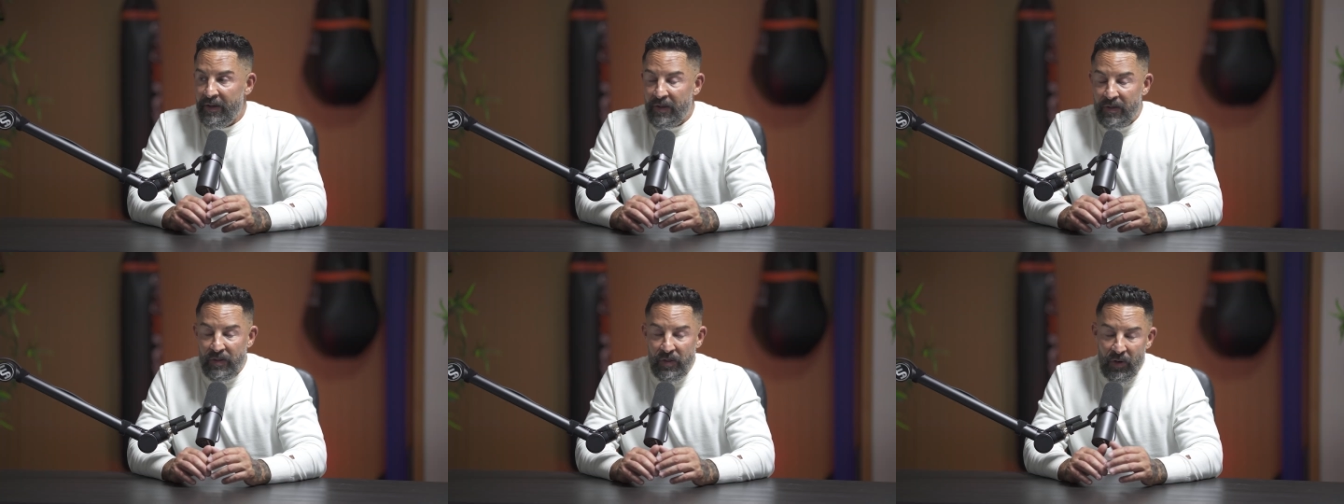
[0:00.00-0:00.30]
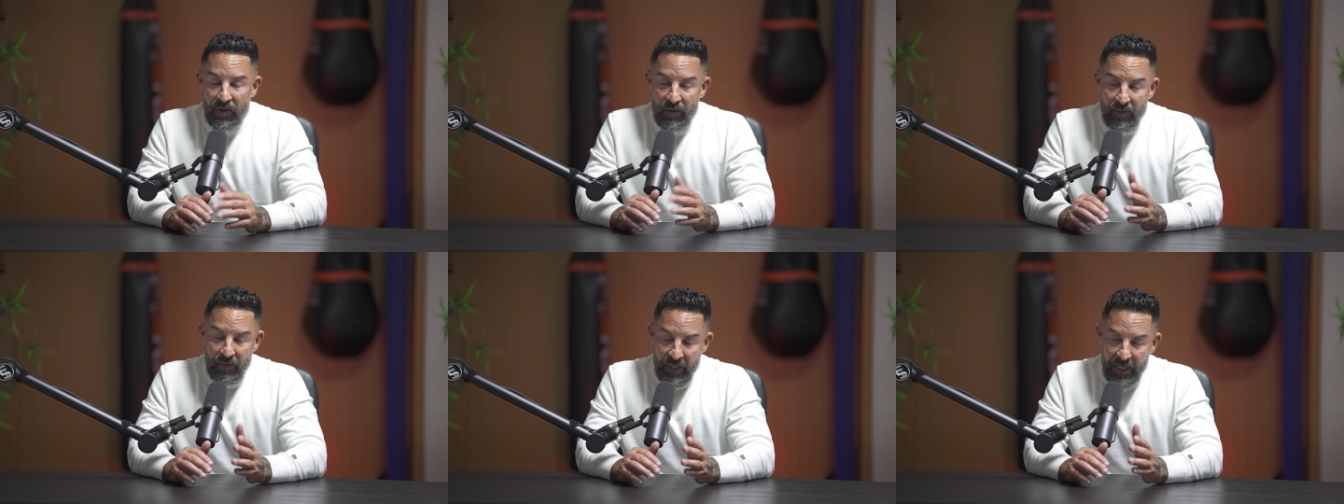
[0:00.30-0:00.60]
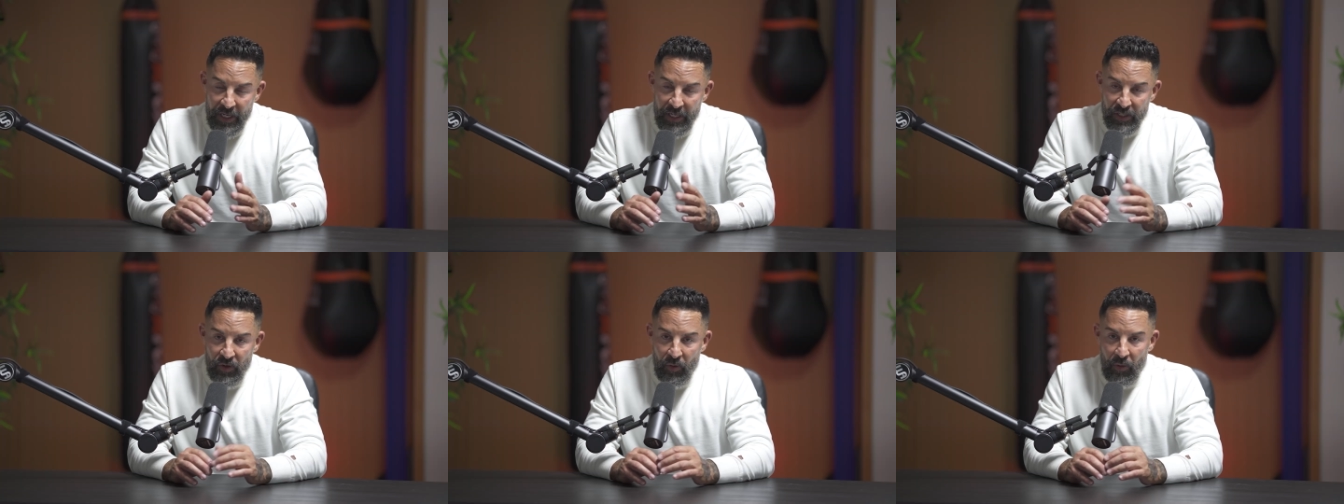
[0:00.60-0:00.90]
So
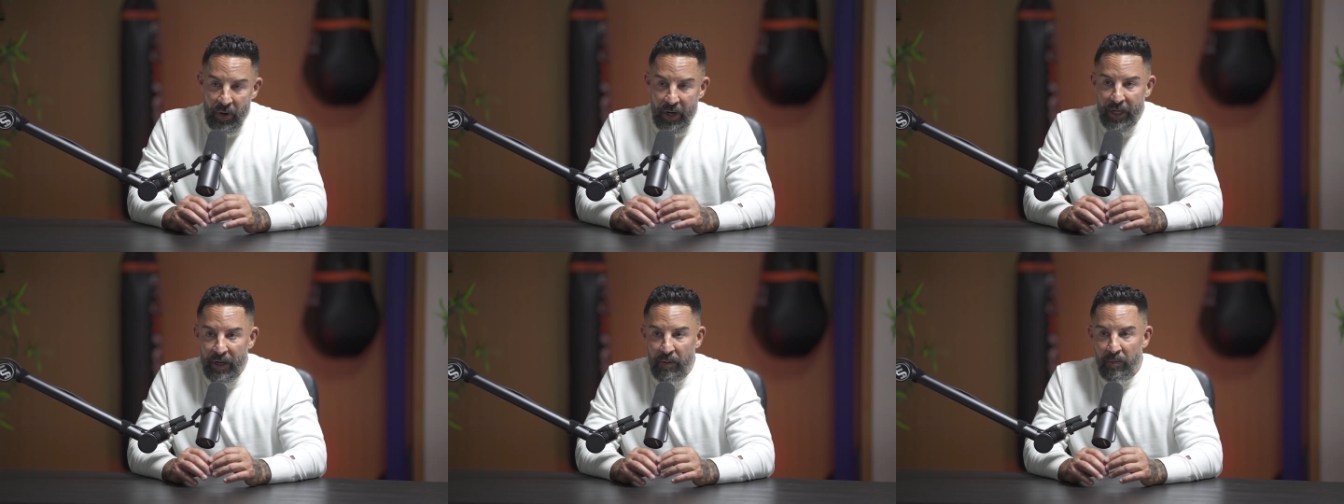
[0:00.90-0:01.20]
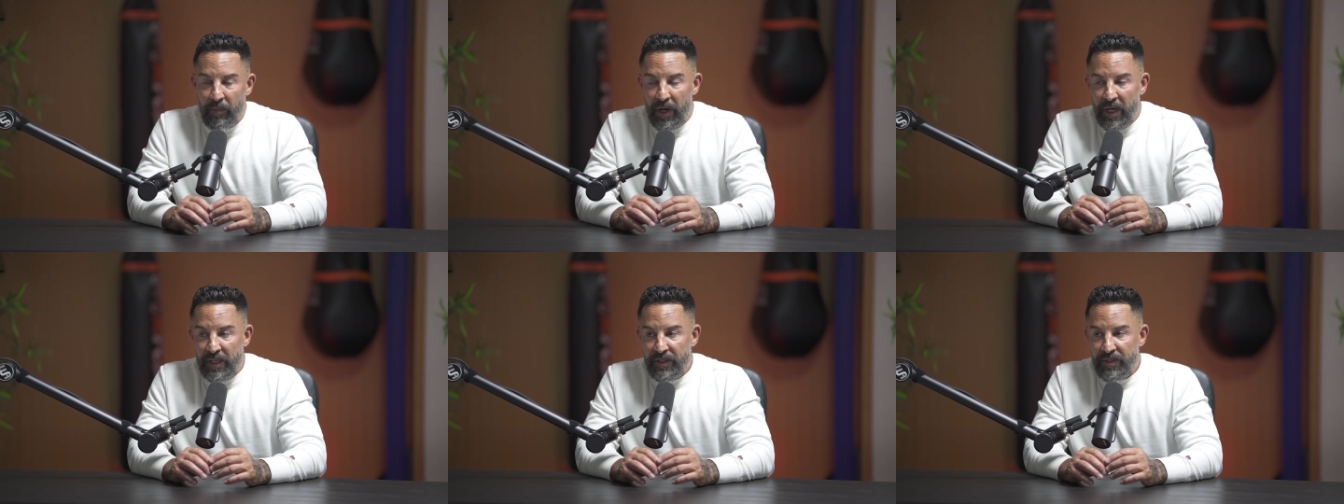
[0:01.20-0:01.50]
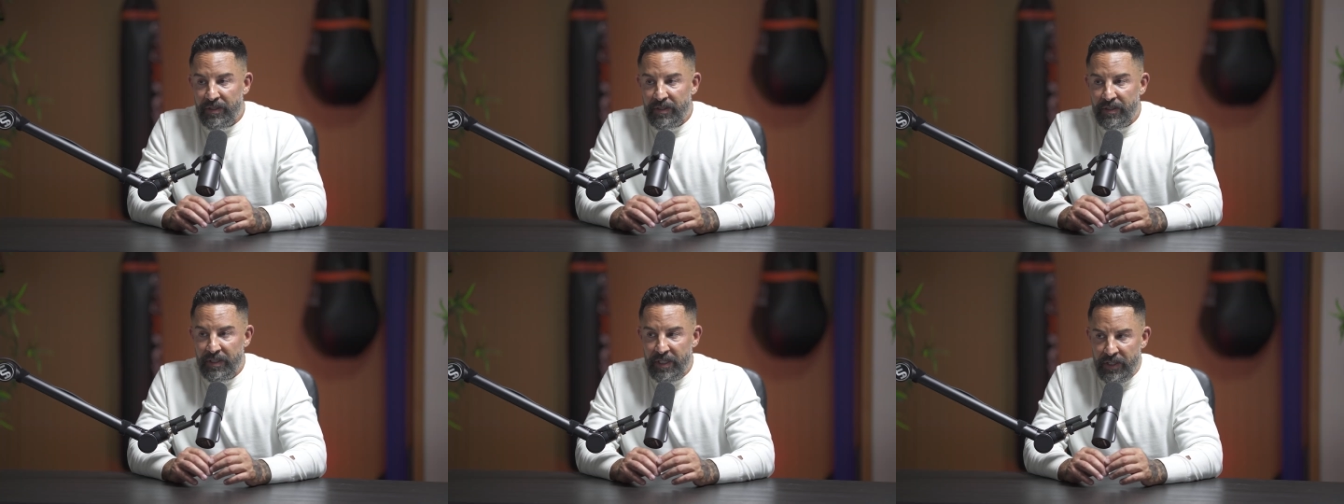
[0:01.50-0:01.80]
he is creating a
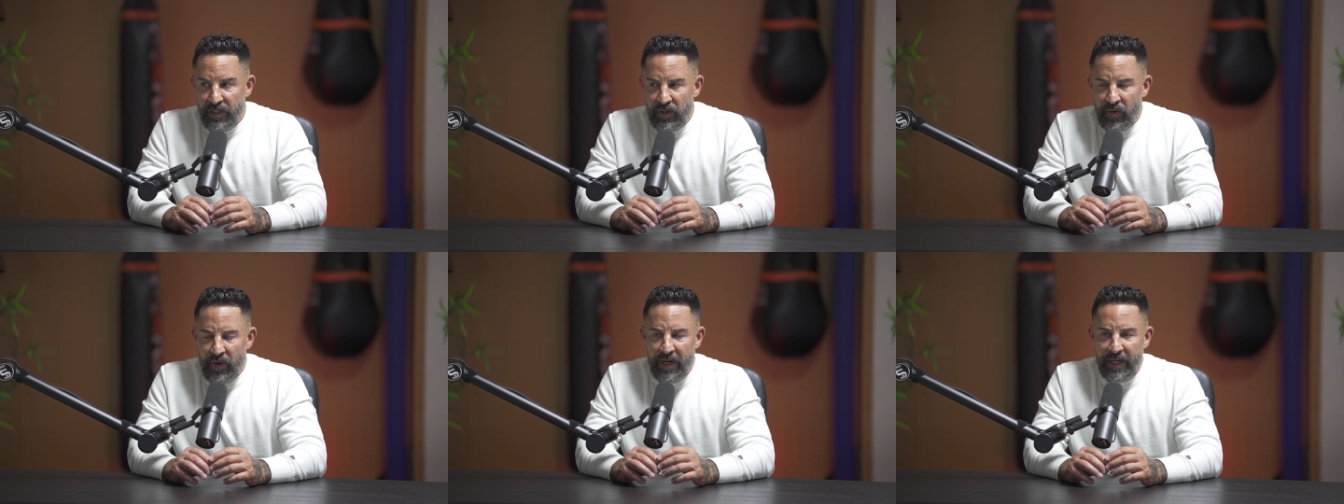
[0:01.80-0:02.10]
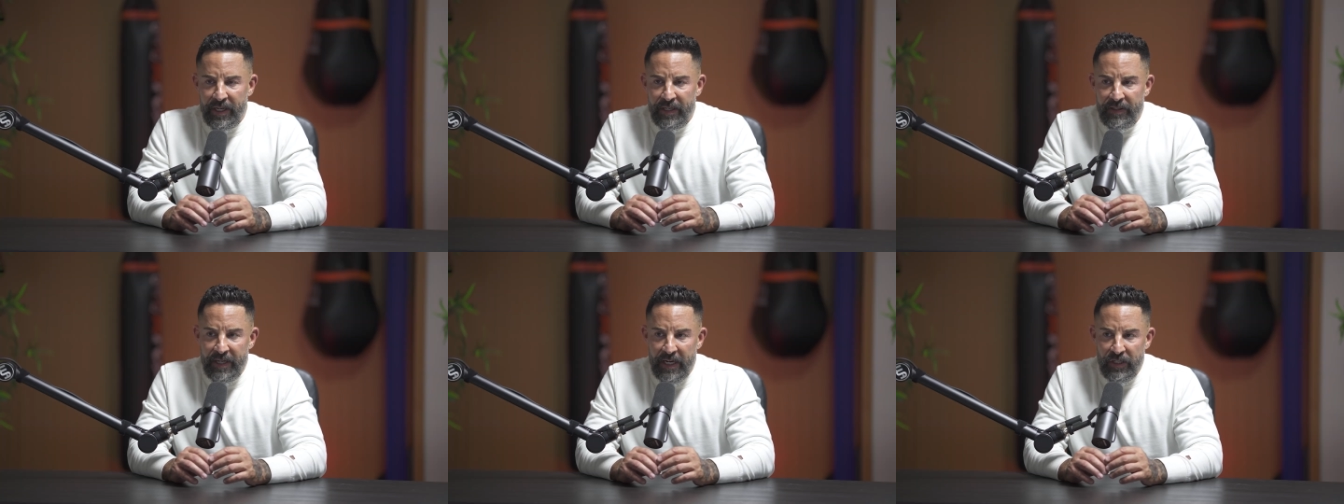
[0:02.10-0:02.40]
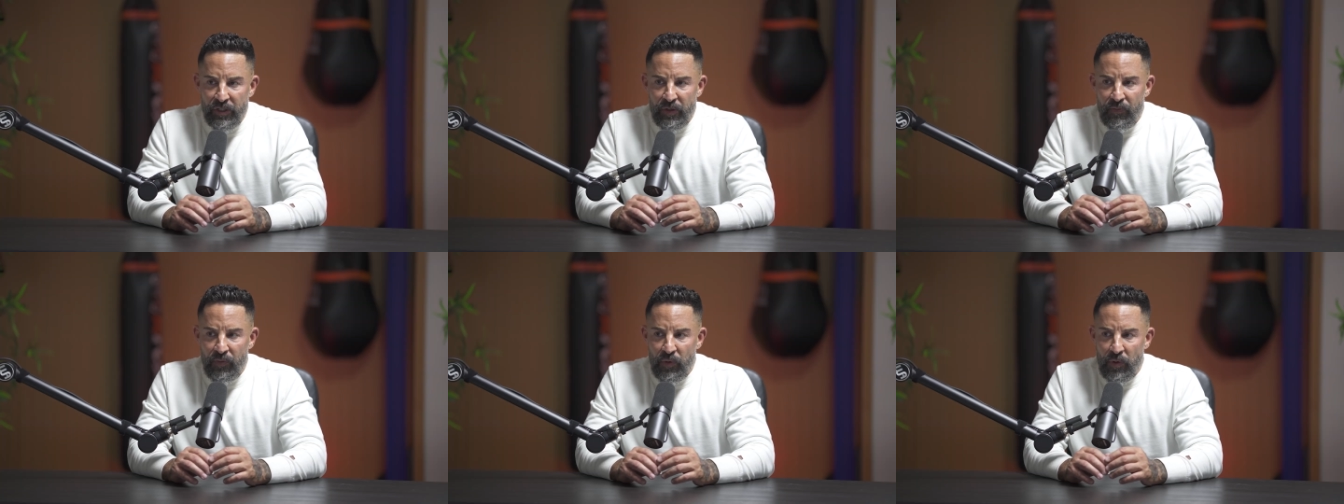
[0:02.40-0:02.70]
buzz. He is creating
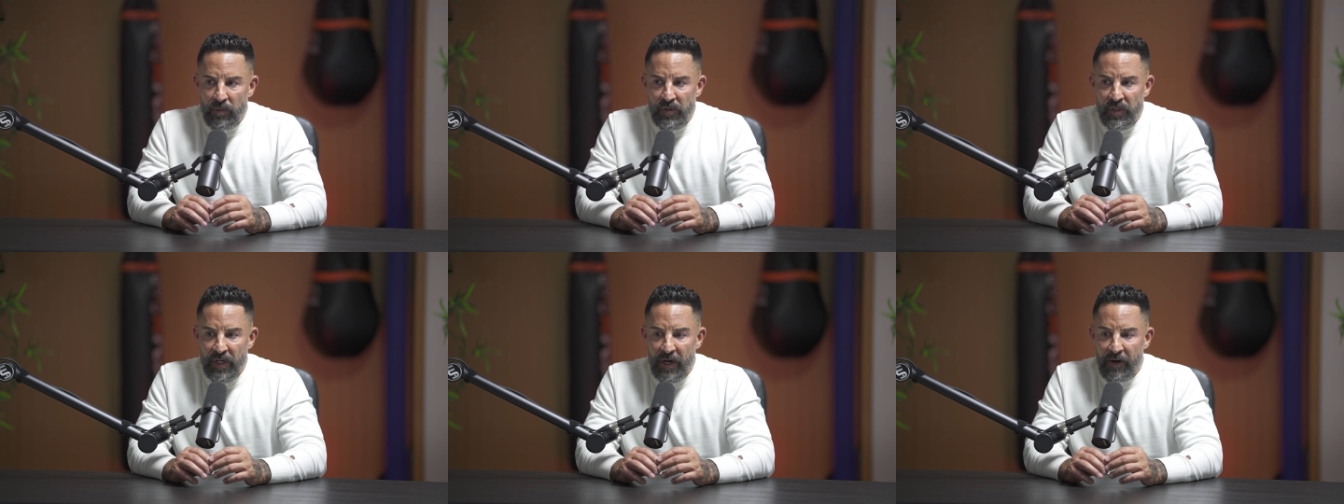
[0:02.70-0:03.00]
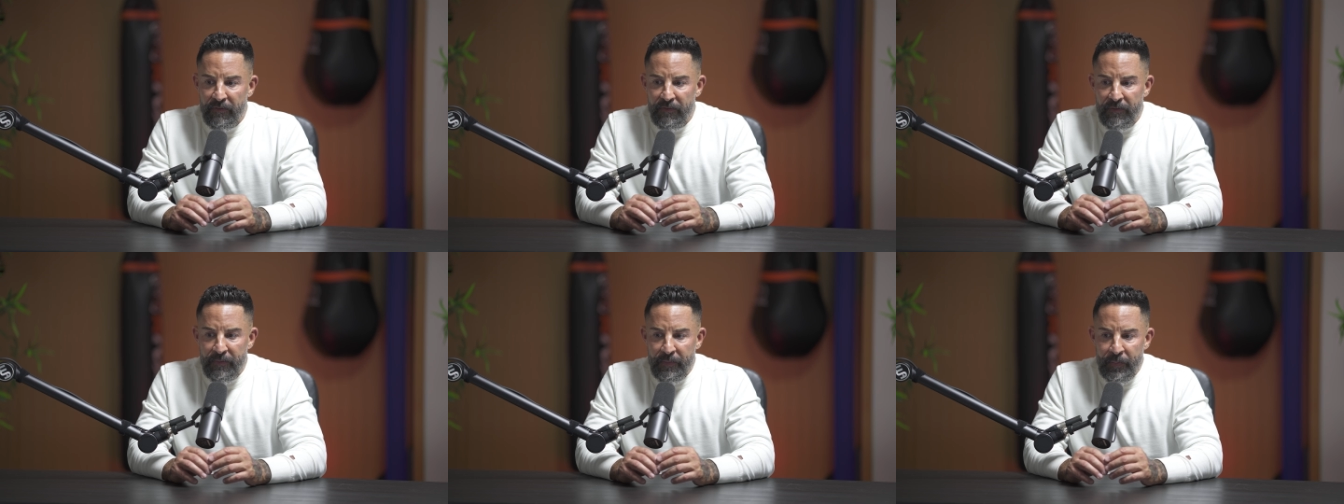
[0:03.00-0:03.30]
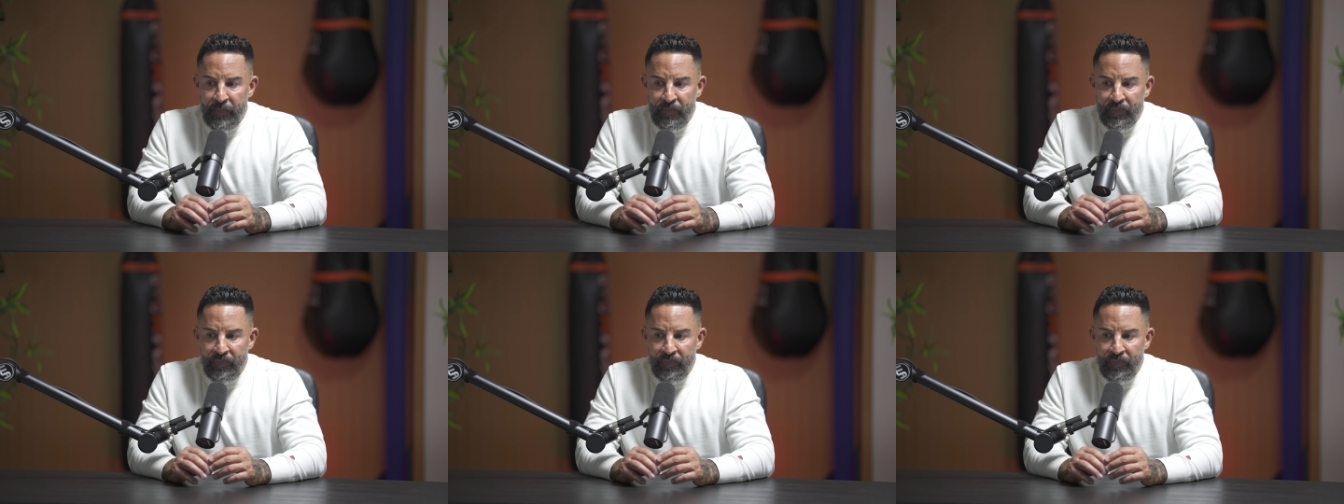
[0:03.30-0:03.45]
attention for himself.